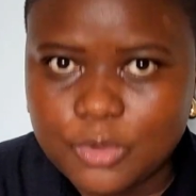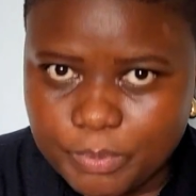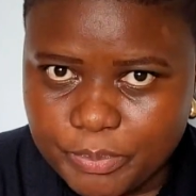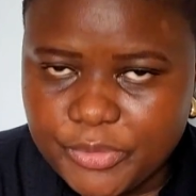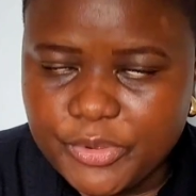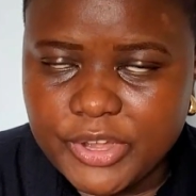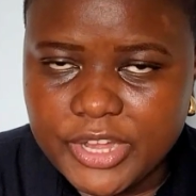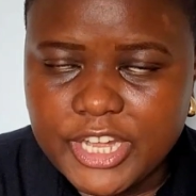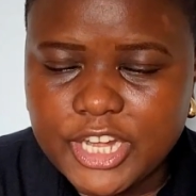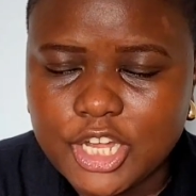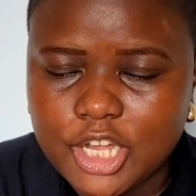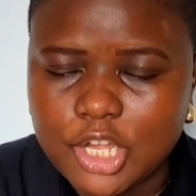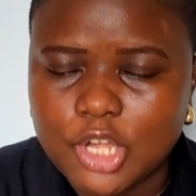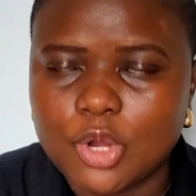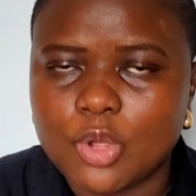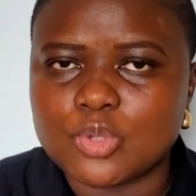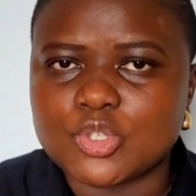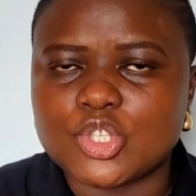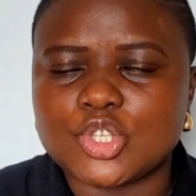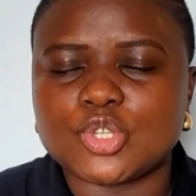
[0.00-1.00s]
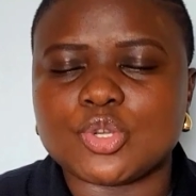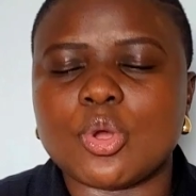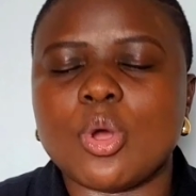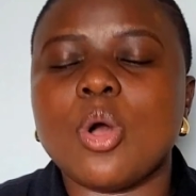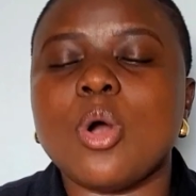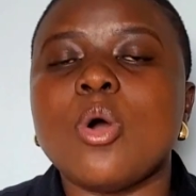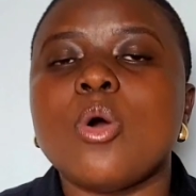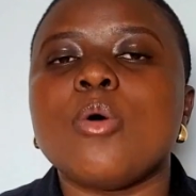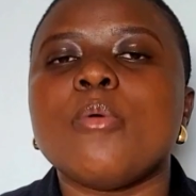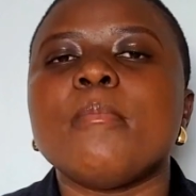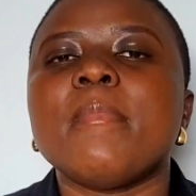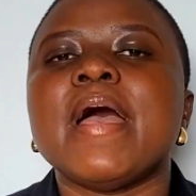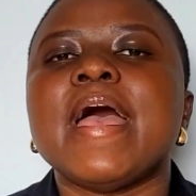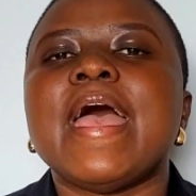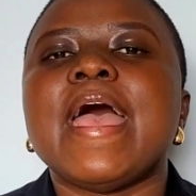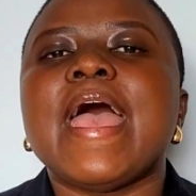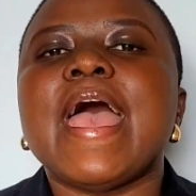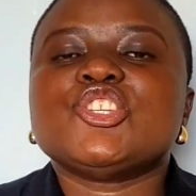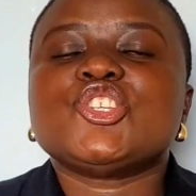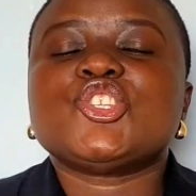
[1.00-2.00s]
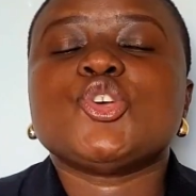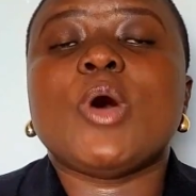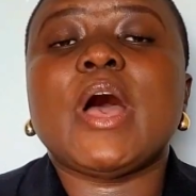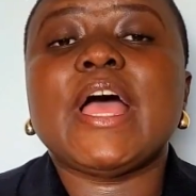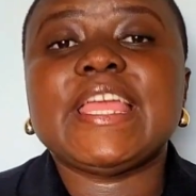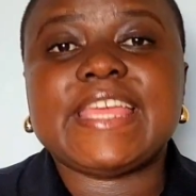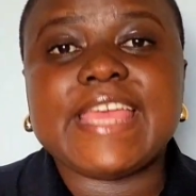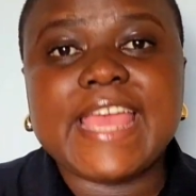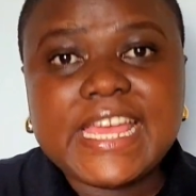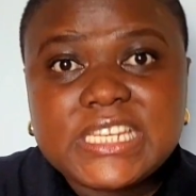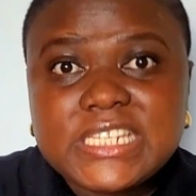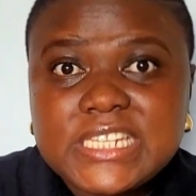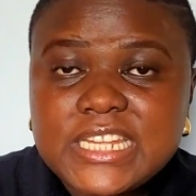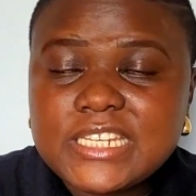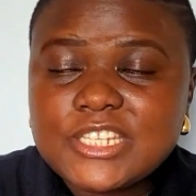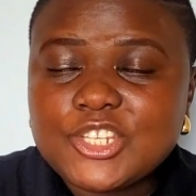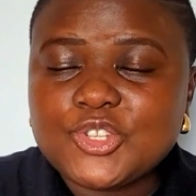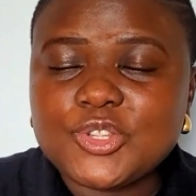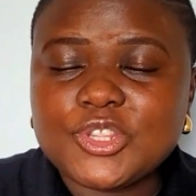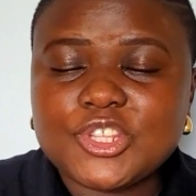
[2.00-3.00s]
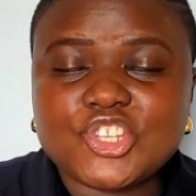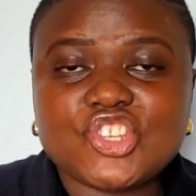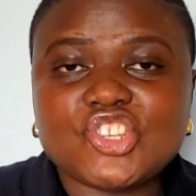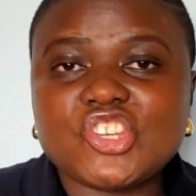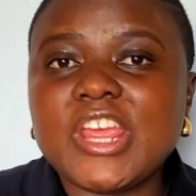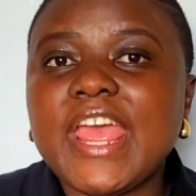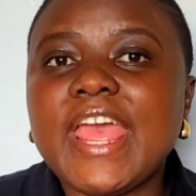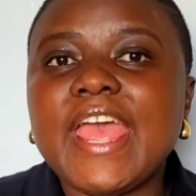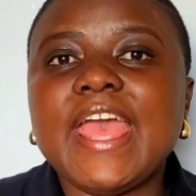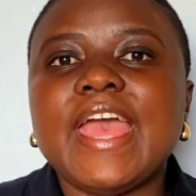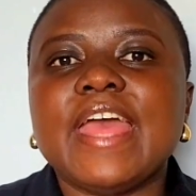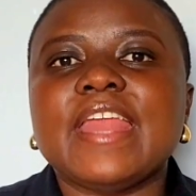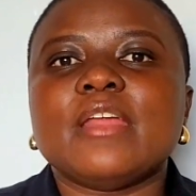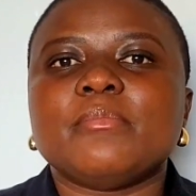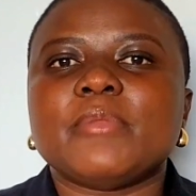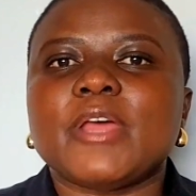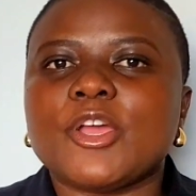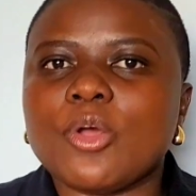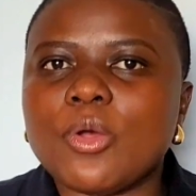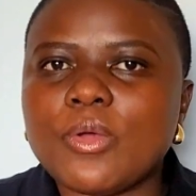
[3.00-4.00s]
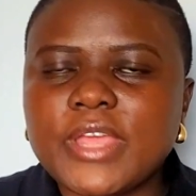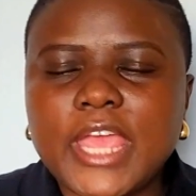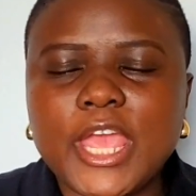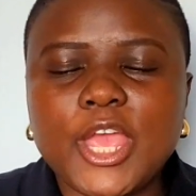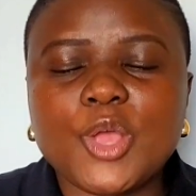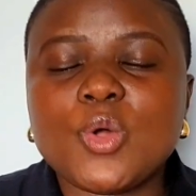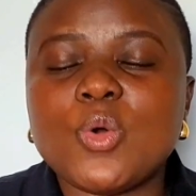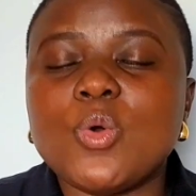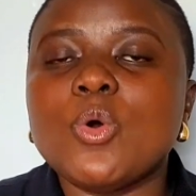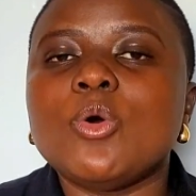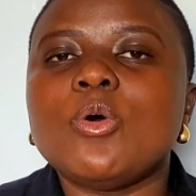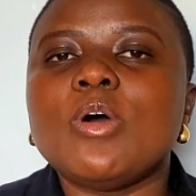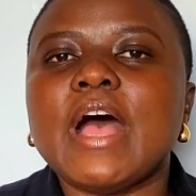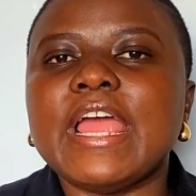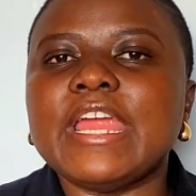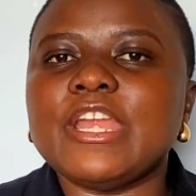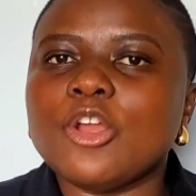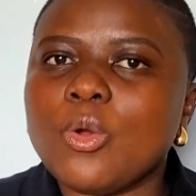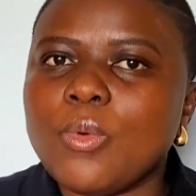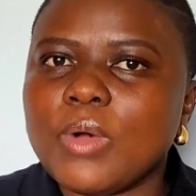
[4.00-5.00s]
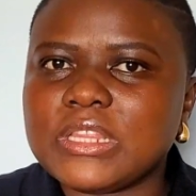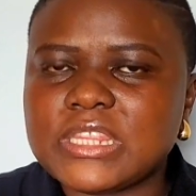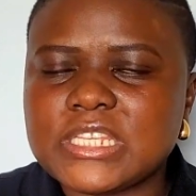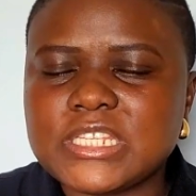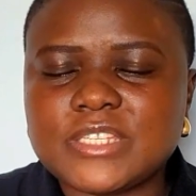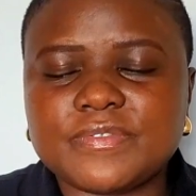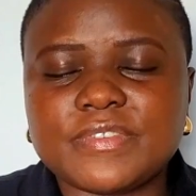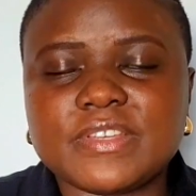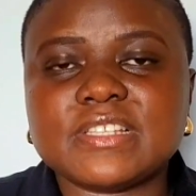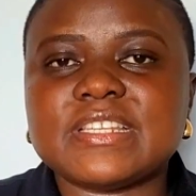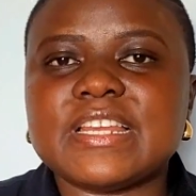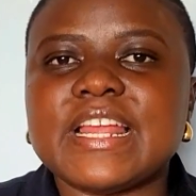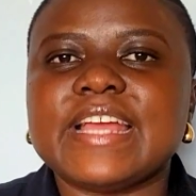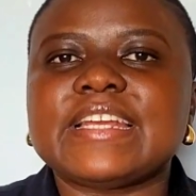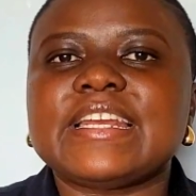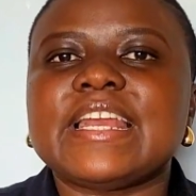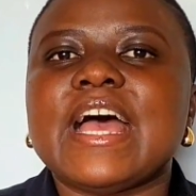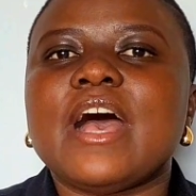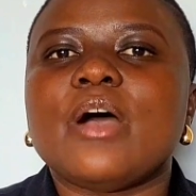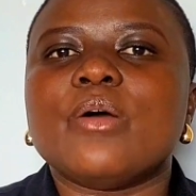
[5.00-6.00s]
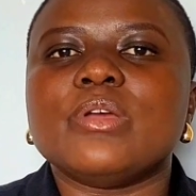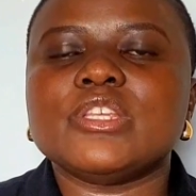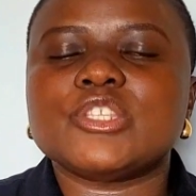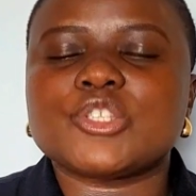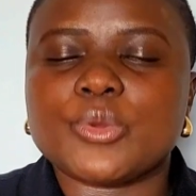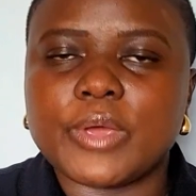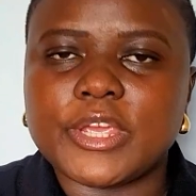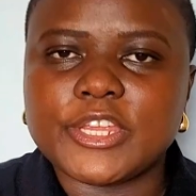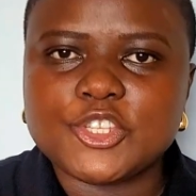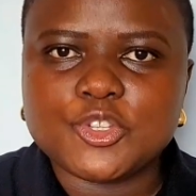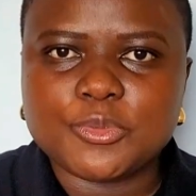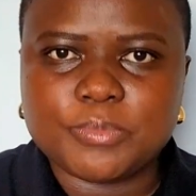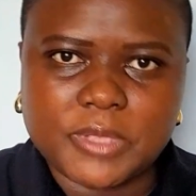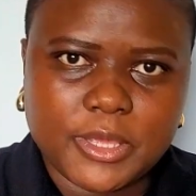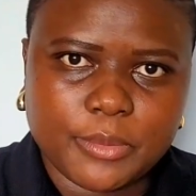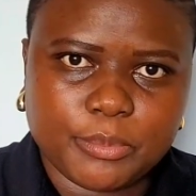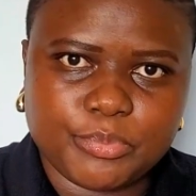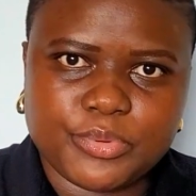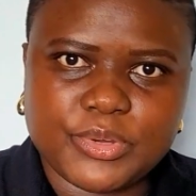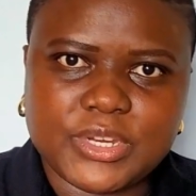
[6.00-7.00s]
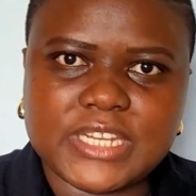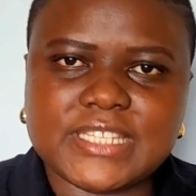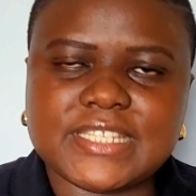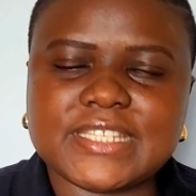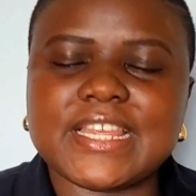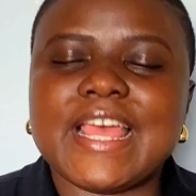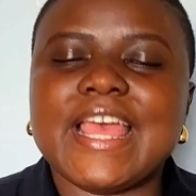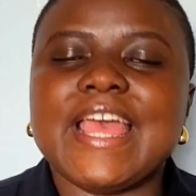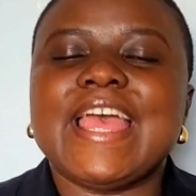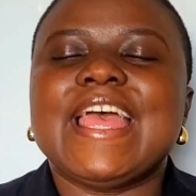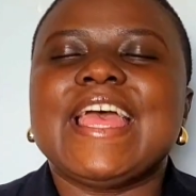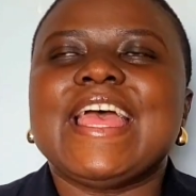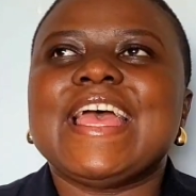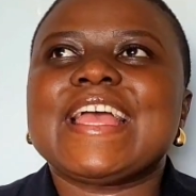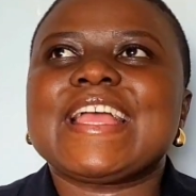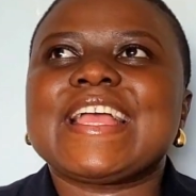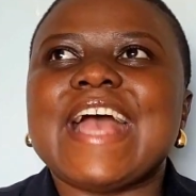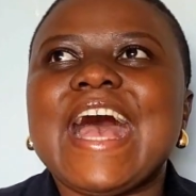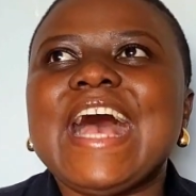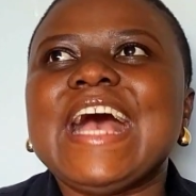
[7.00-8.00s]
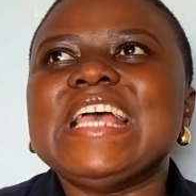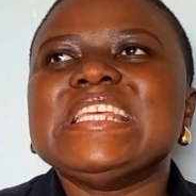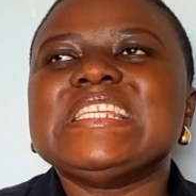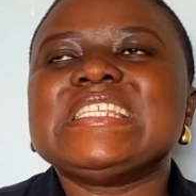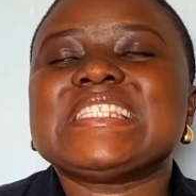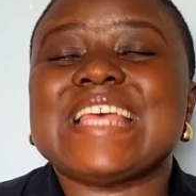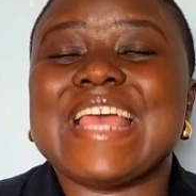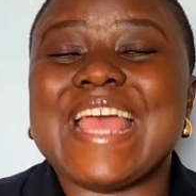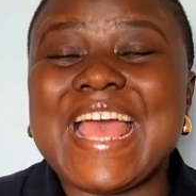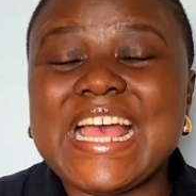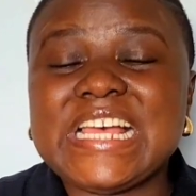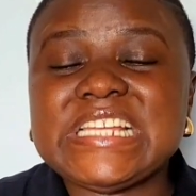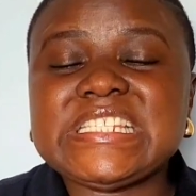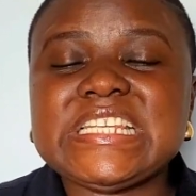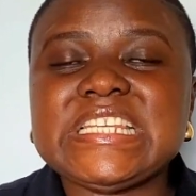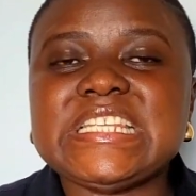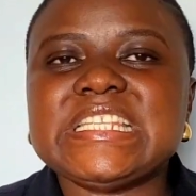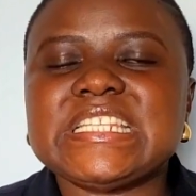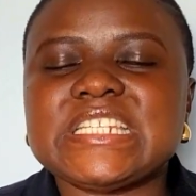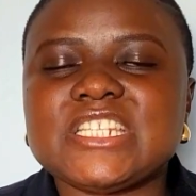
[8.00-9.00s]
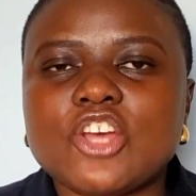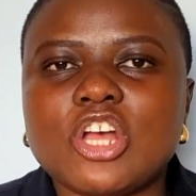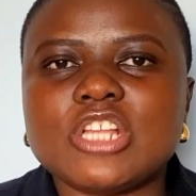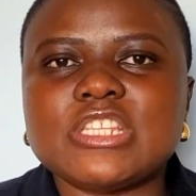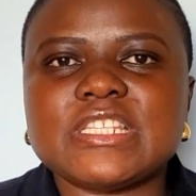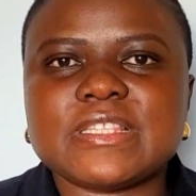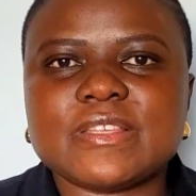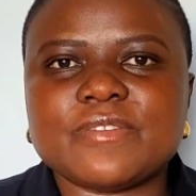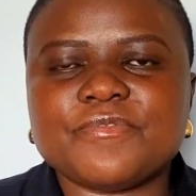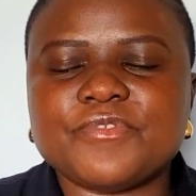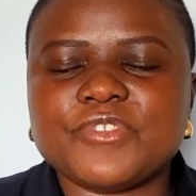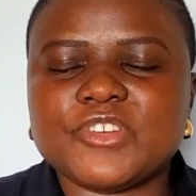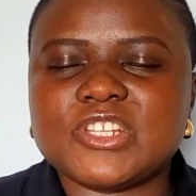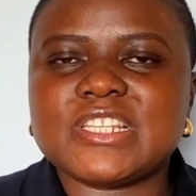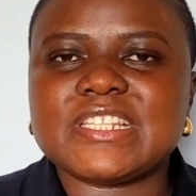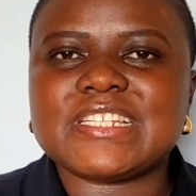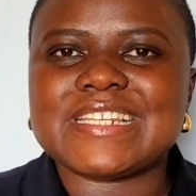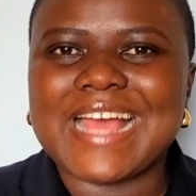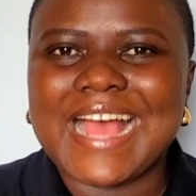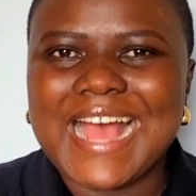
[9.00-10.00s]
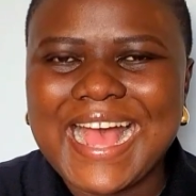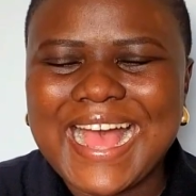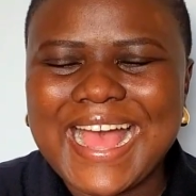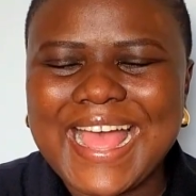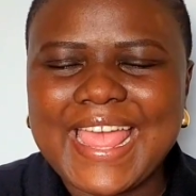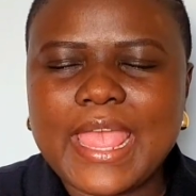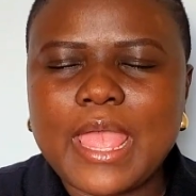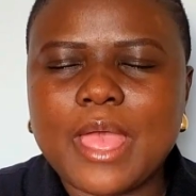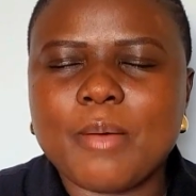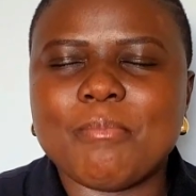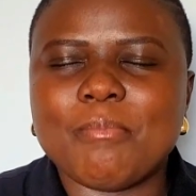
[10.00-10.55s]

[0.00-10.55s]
pretty close to home. So I get into this chair and I'm like, okay, cool. I know what this feels like now. It's going to be a breeze. Guys, as he starts the first eye,